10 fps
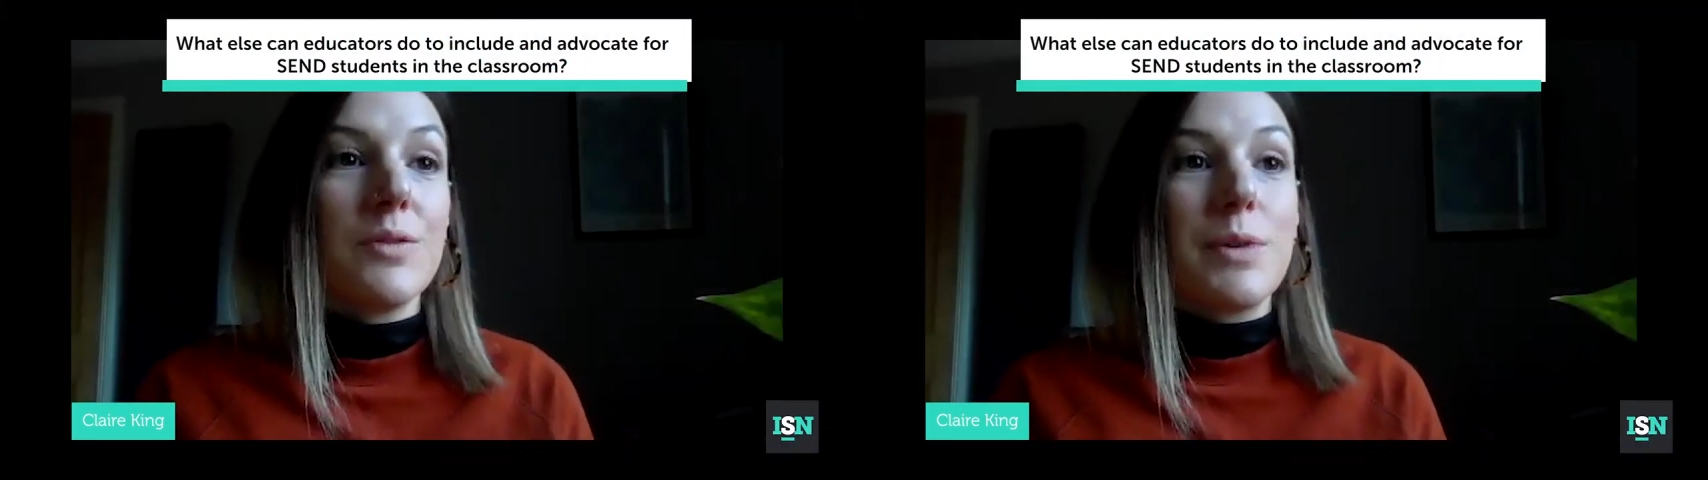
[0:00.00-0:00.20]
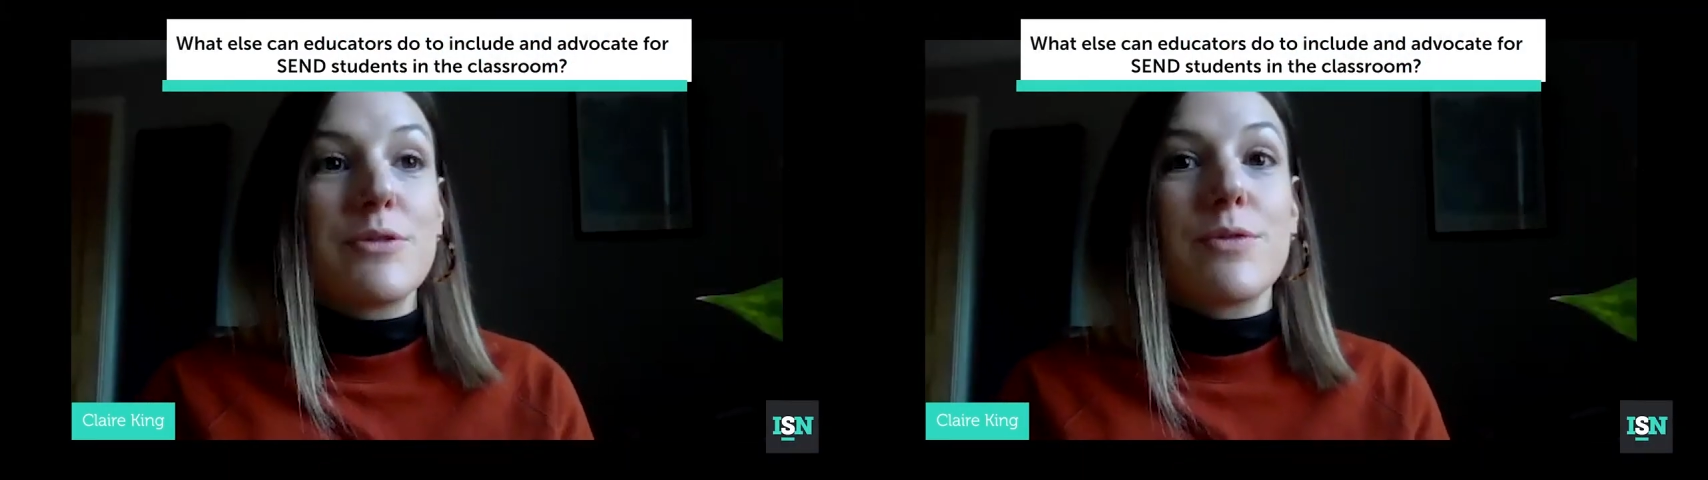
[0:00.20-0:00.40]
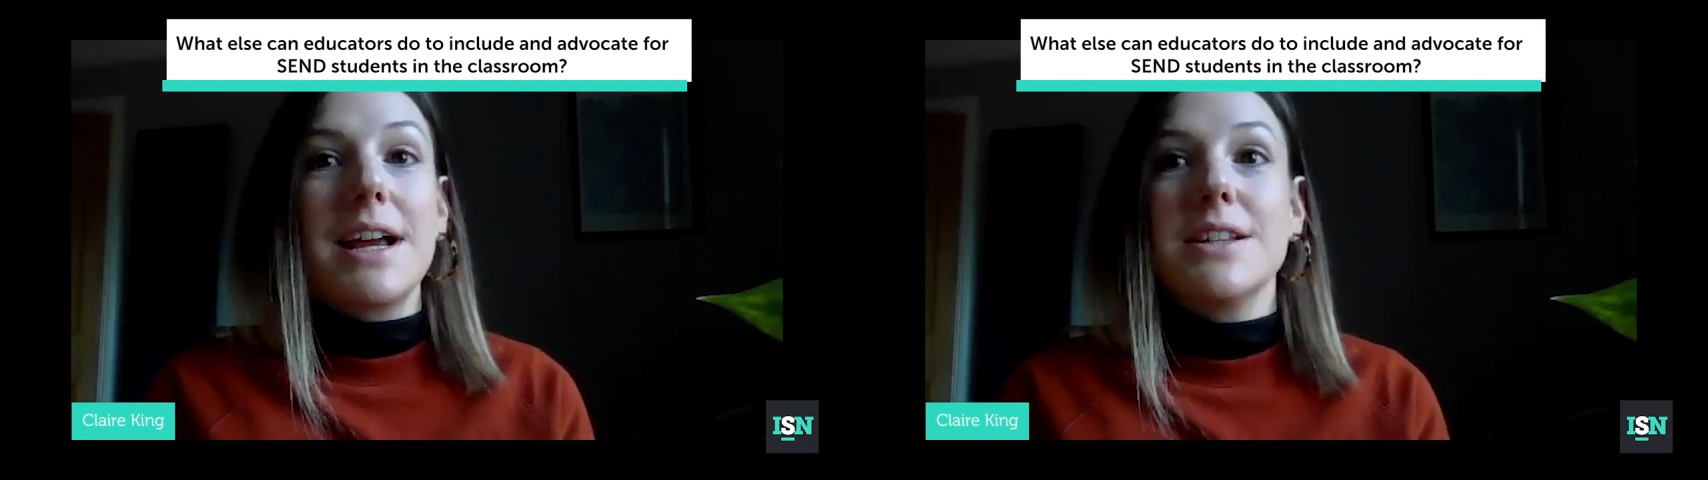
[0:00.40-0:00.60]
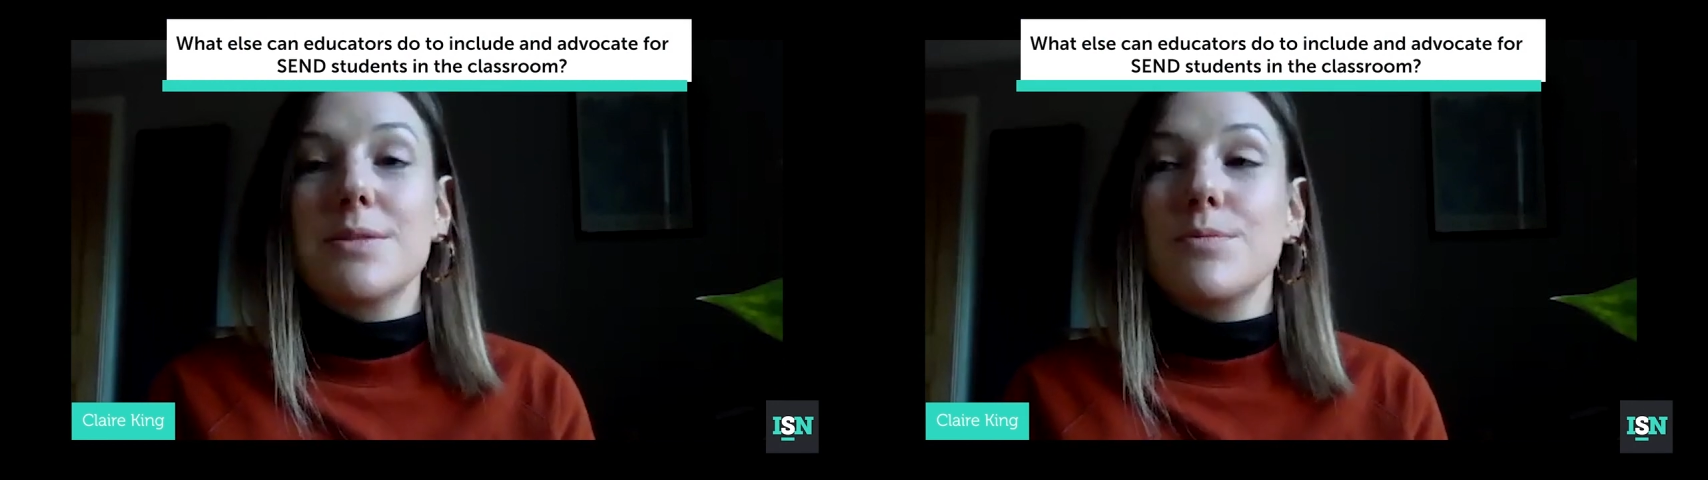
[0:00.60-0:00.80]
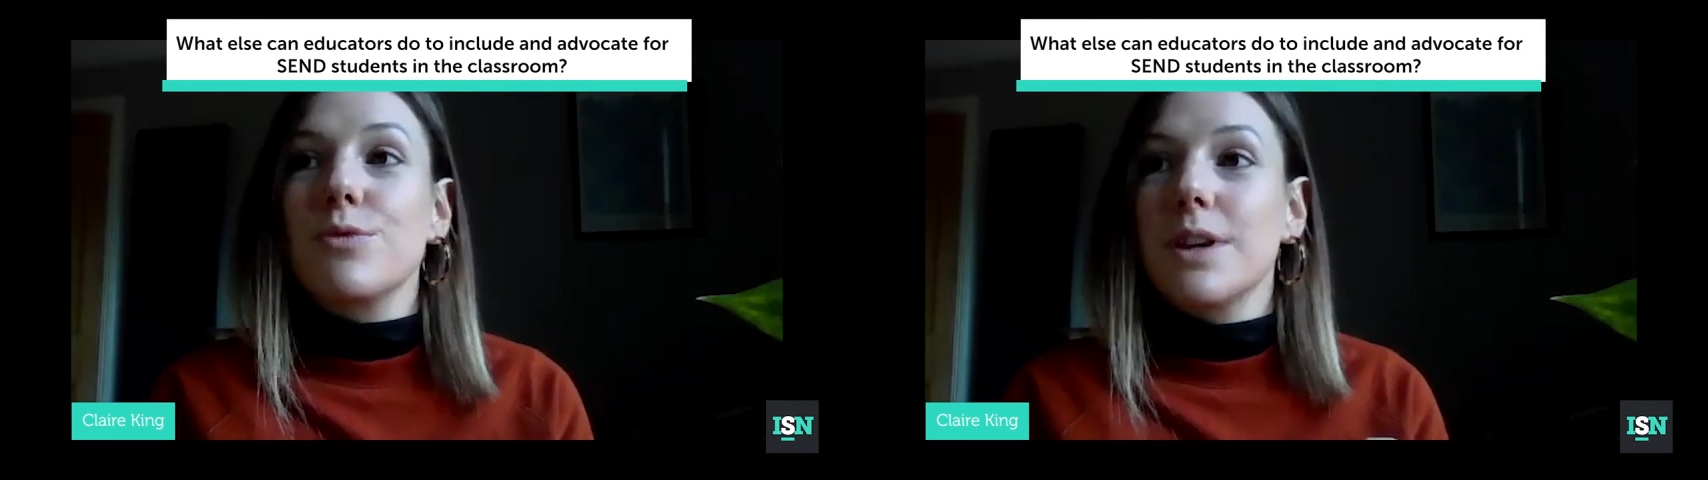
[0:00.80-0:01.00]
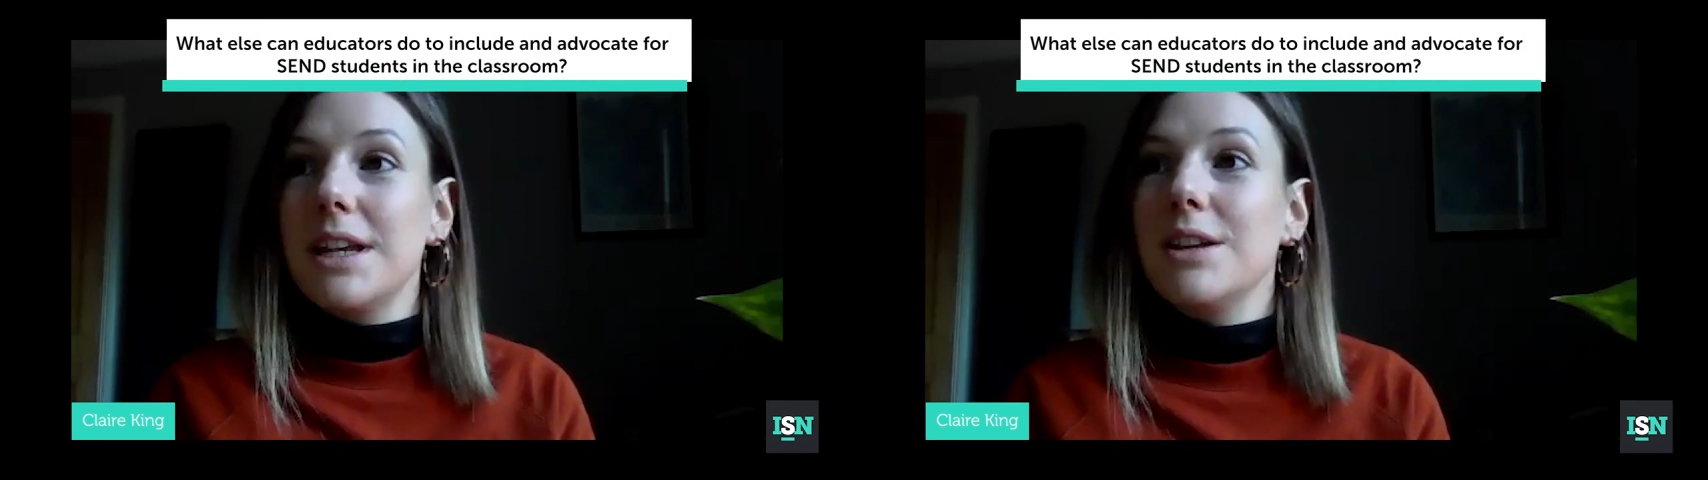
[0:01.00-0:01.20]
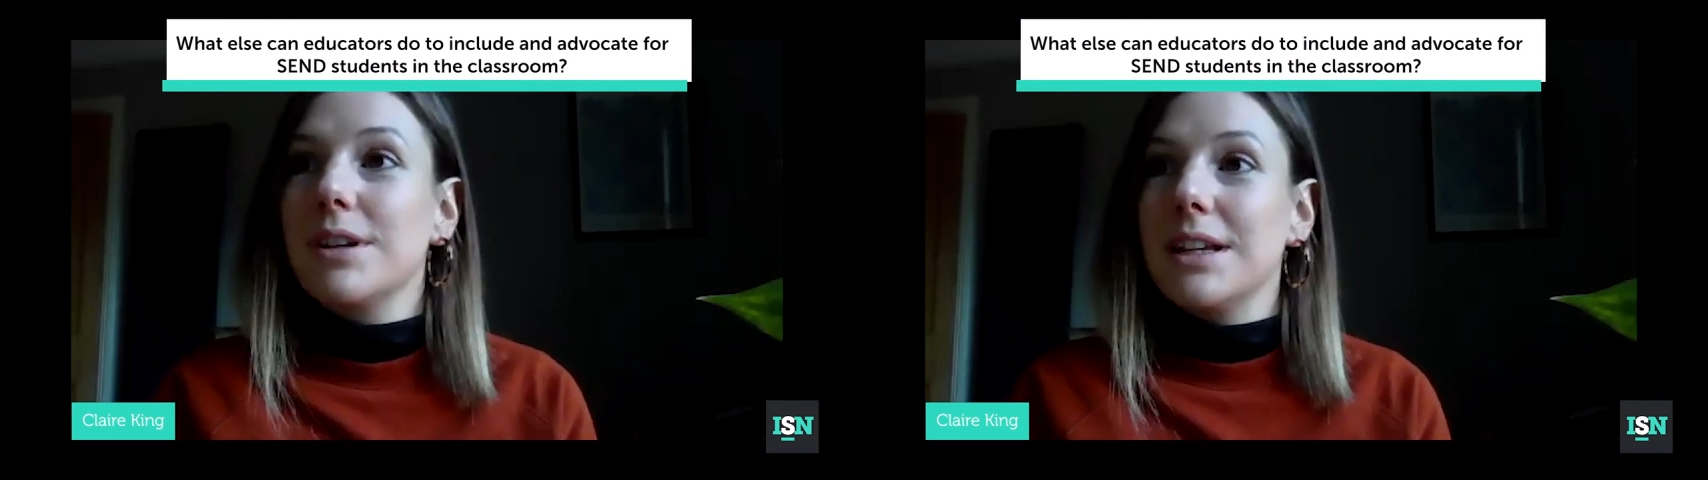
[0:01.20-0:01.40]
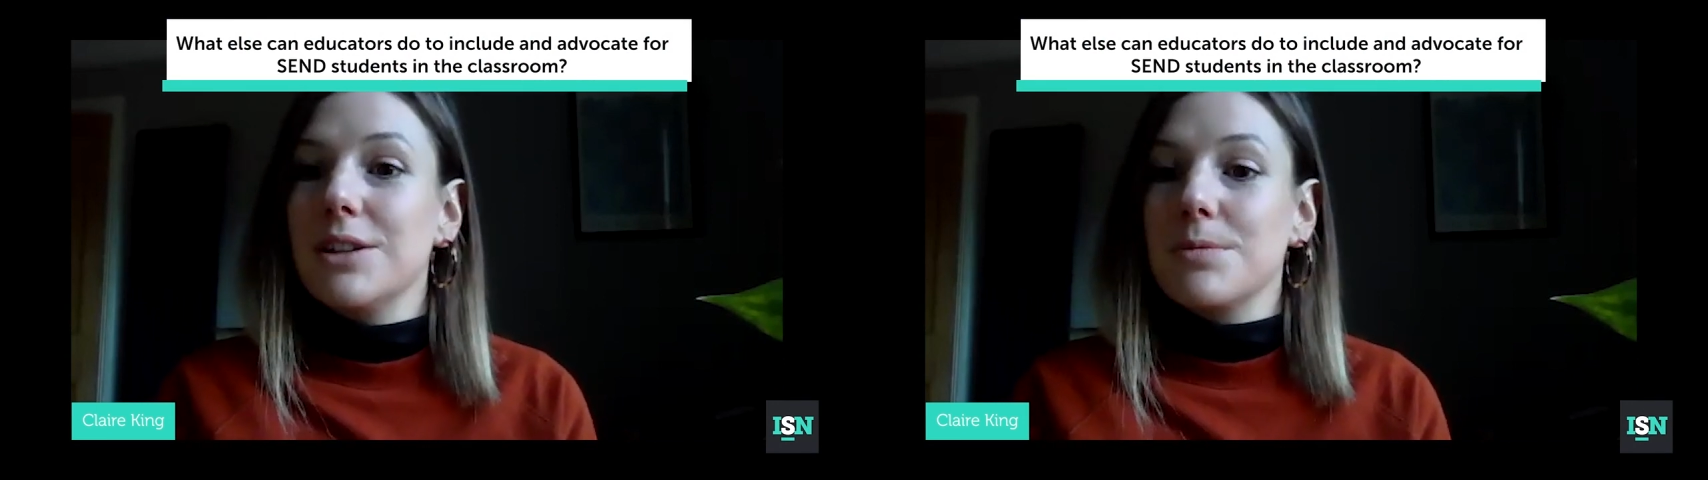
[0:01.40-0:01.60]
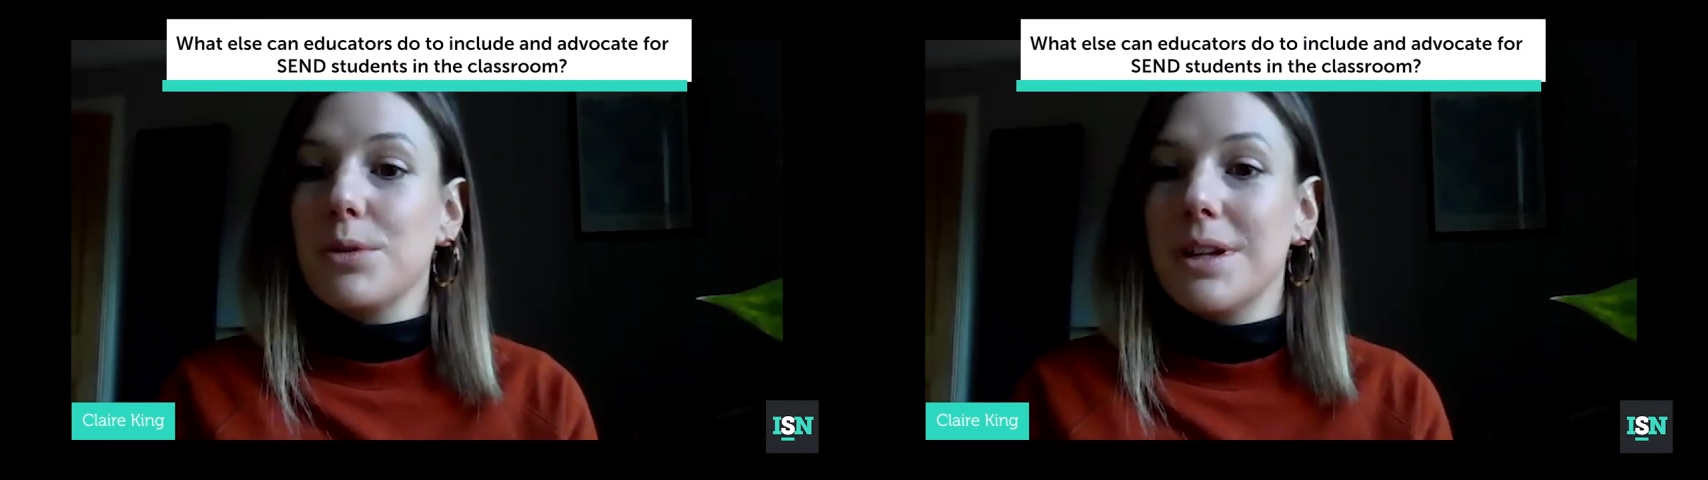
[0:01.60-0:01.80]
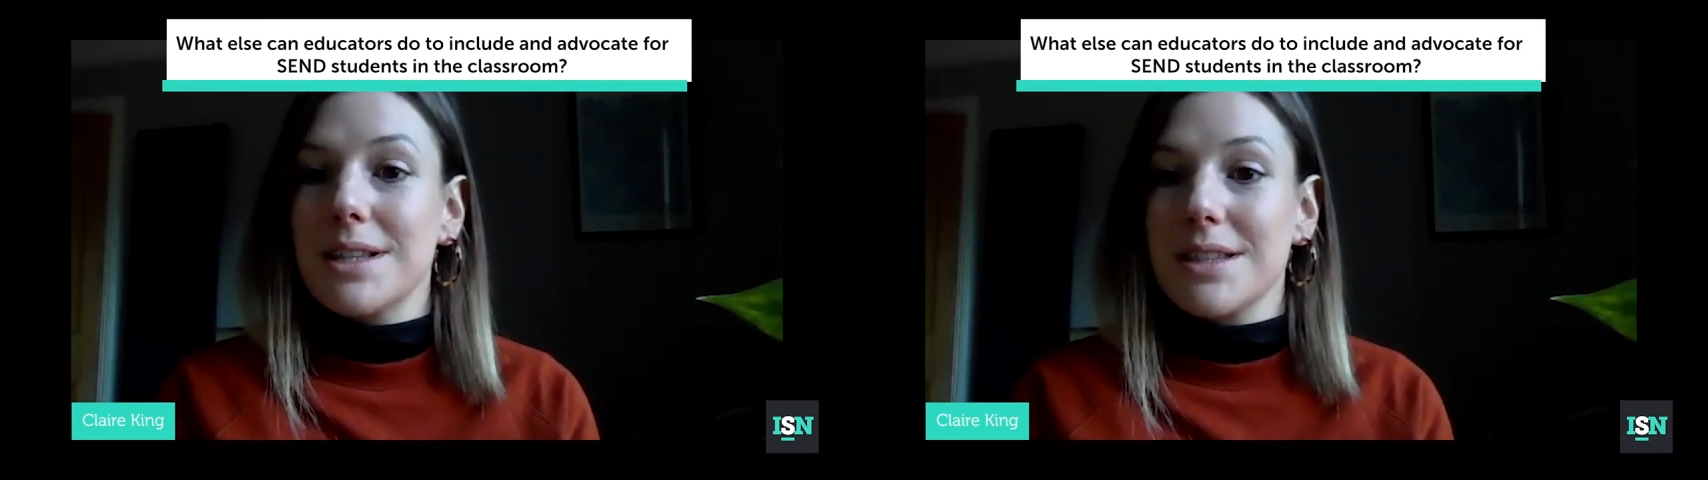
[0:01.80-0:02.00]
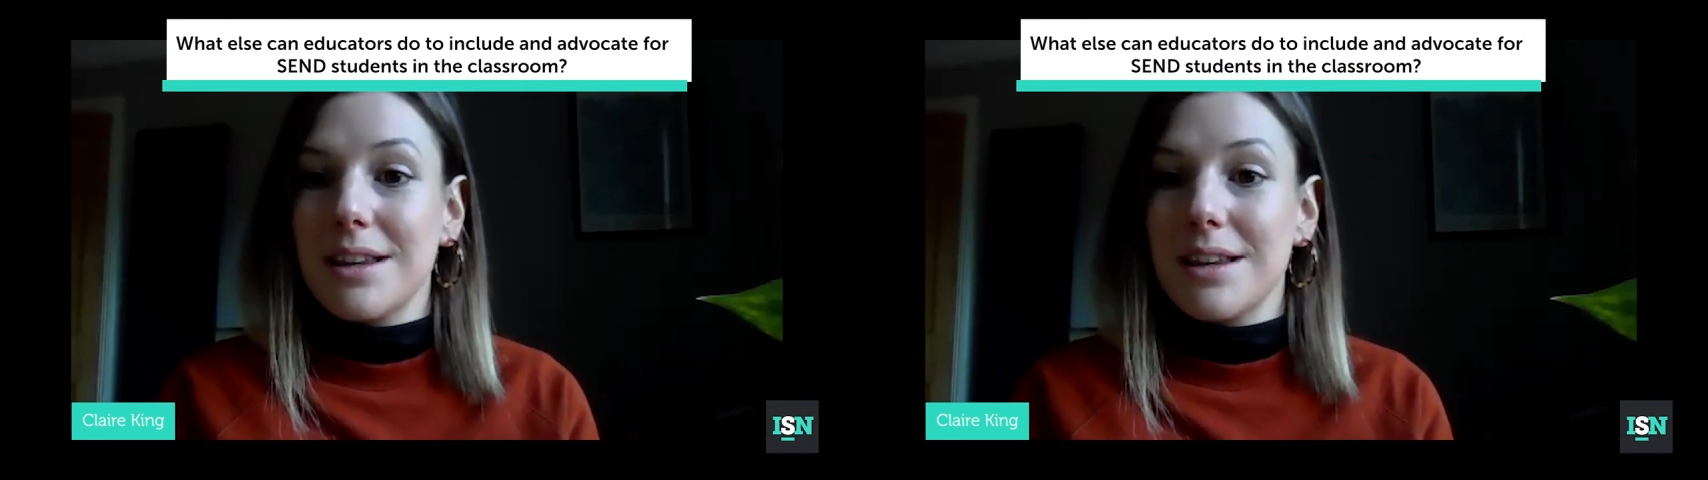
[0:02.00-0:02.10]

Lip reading: we've raised some really, really good points.